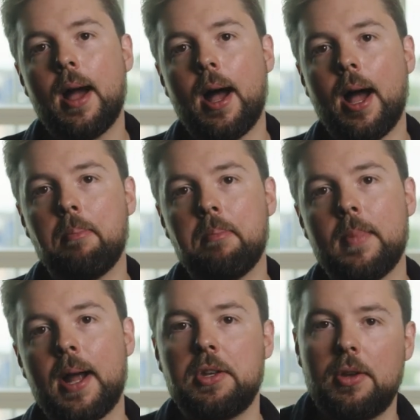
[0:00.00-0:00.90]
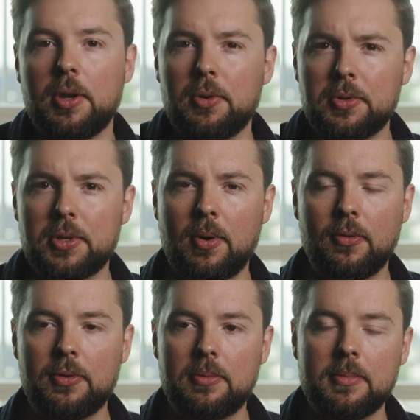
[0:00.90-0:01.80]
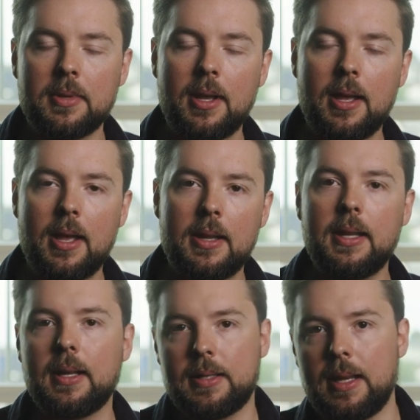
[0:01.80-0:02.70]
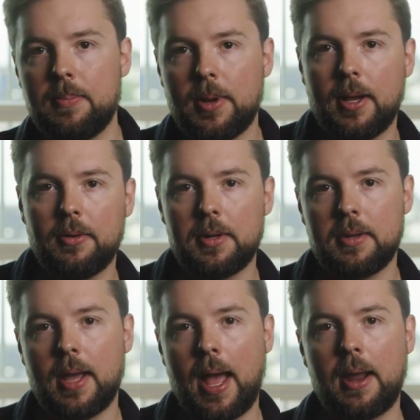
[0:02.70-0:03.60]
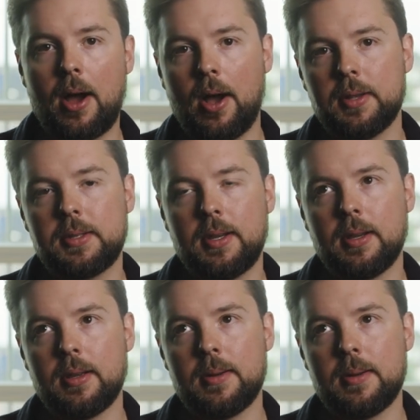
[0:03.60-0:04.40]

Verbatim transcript: Um, and you can also often dig deeper and, and ask